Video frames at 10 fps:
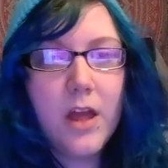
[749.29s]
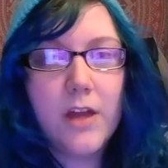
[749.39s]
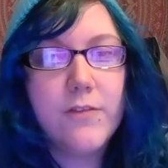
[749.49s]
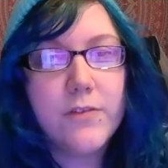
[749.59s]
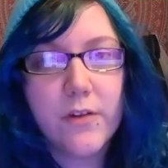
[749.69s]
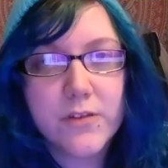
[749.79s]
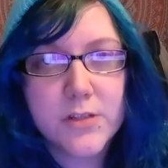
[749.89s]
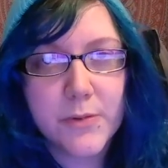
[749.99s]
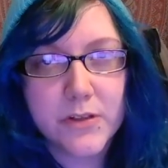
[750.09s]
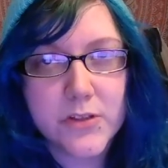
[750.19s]
If you've ever
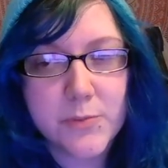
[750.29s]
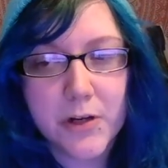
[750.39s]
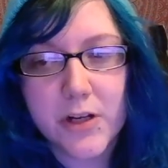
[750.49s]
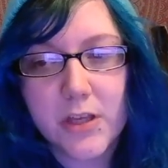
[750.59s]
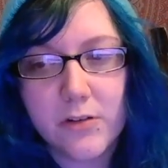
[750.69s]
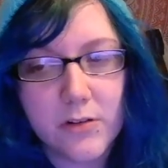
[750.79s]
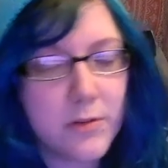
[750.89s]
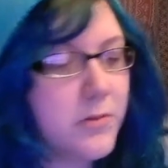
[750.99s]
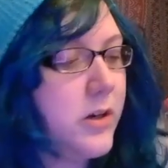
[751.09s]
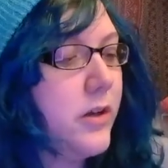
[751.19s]
smelled a Smartie, you know what I'm
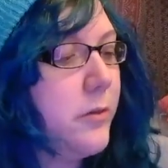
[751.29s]
talking